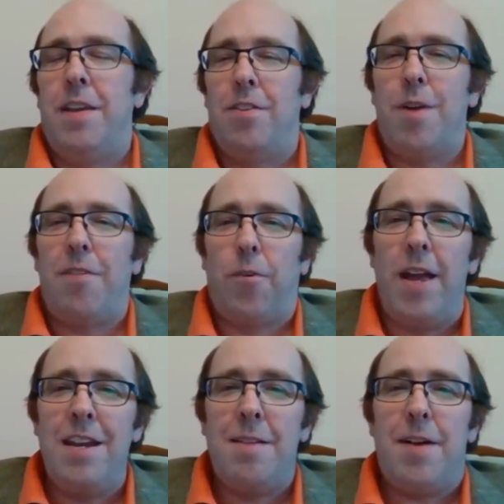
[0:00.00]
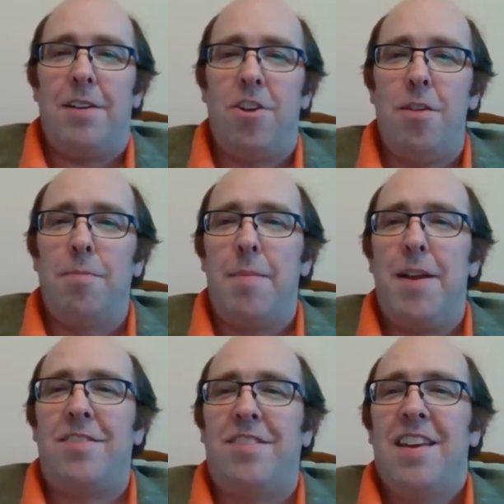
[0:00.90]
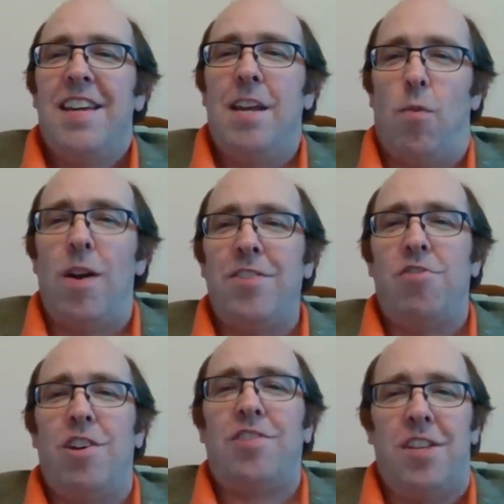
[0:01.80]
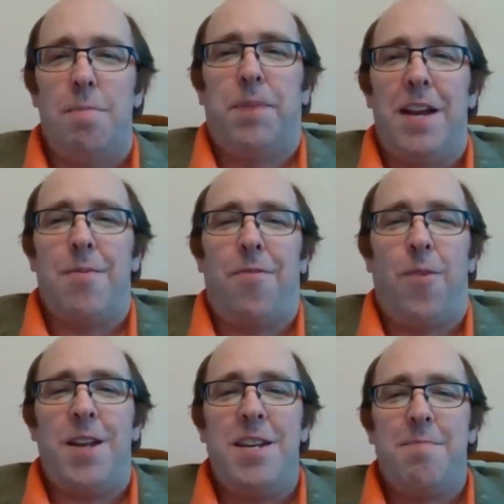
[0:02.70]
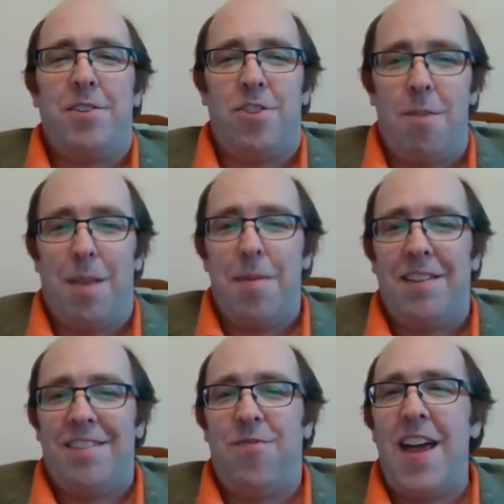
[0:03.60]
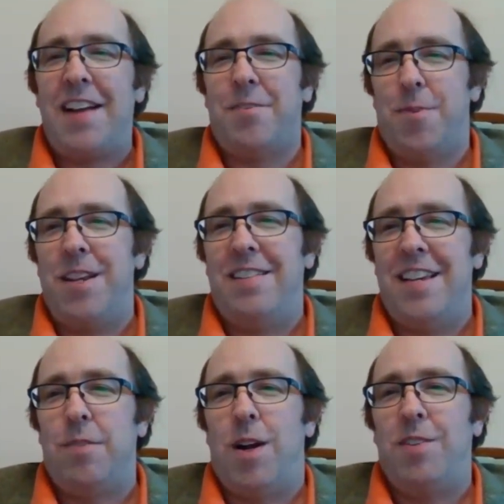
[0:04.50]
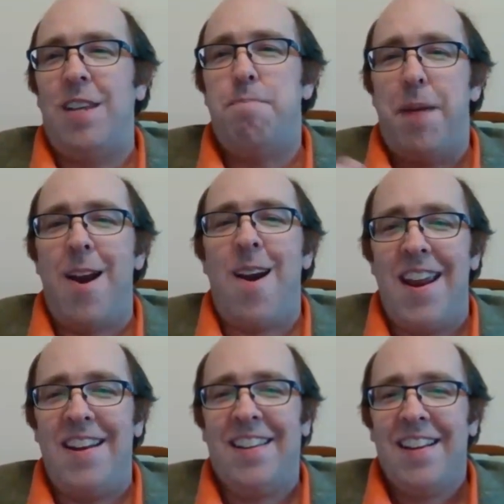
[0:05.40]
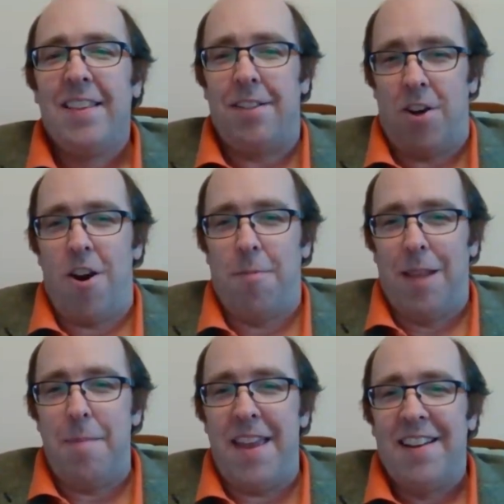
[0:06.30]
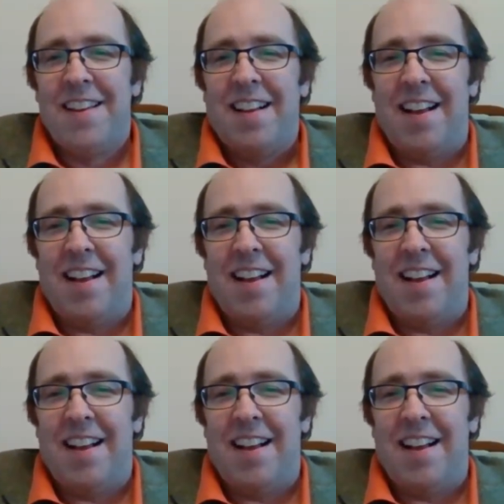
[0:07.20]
in the referendum on term limits, it wasn't just simply a referendum on term limits. In fact, what he did was he buried the term limit